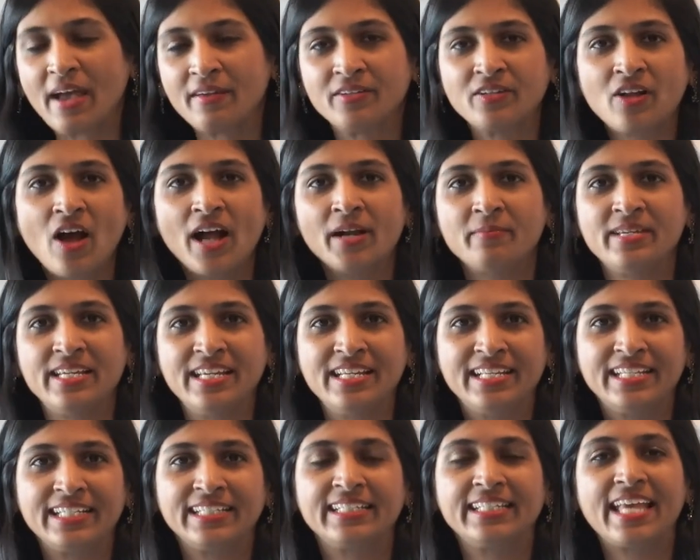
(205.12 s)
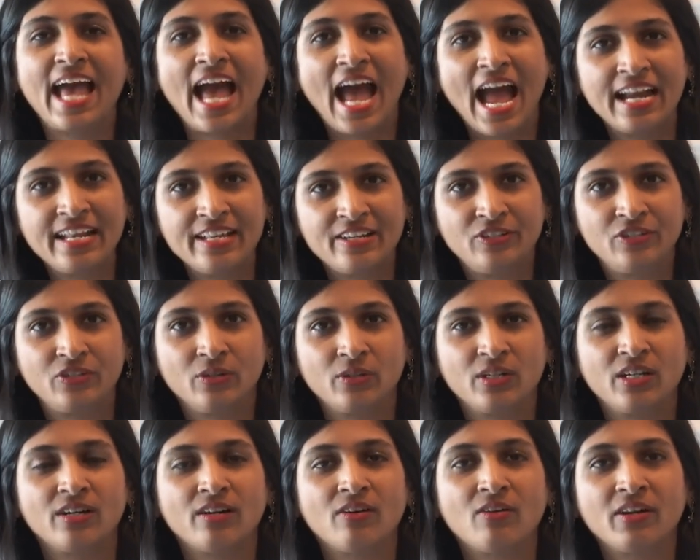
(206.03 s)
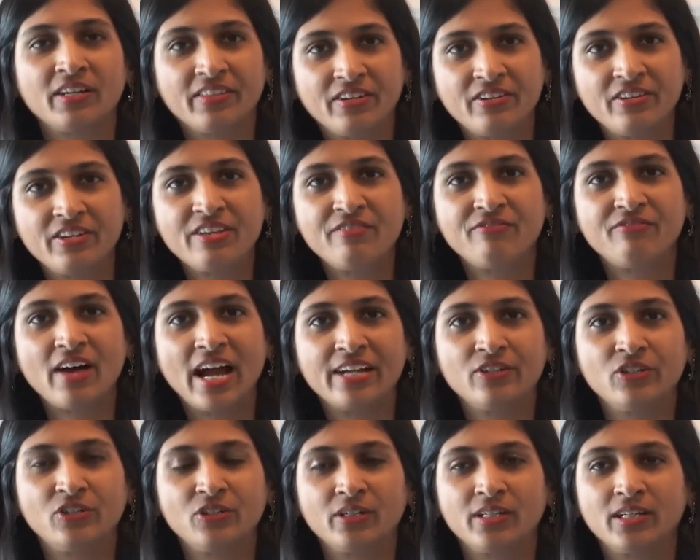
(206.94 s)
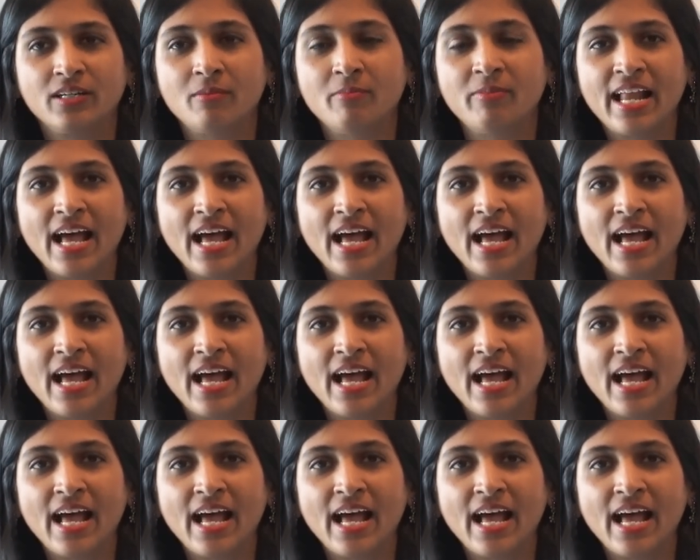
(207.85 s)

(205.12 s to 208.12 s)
not be eating the added sugar or the refined sugar.